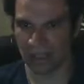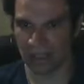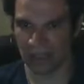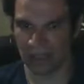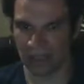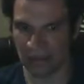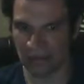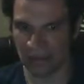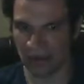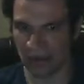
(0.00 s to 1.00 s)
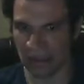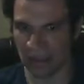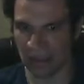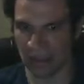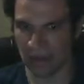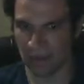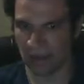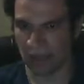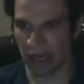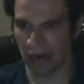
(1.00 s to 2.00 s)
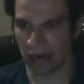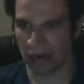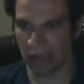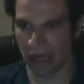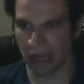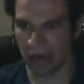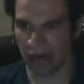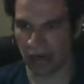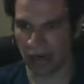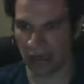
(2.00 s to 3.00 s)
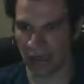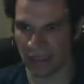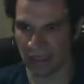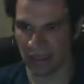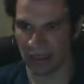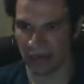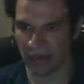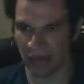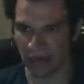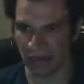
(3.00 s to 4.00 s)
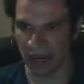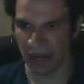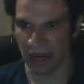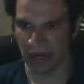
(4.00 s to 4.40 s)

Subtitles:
it's going down, down, right,